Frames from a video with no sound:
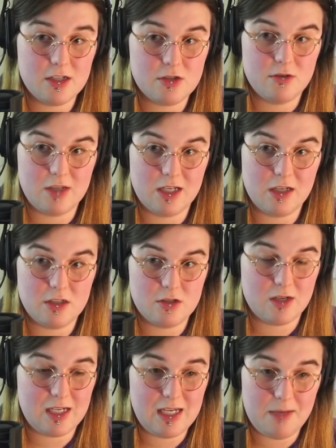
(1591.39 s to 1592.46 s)
so that they can so
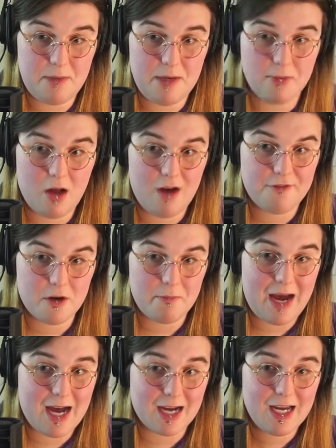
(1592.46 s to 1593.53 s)
they can get people off their
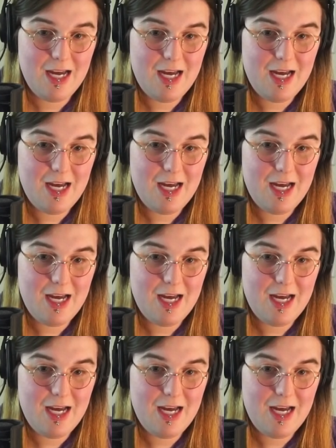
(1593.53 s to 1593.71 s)
back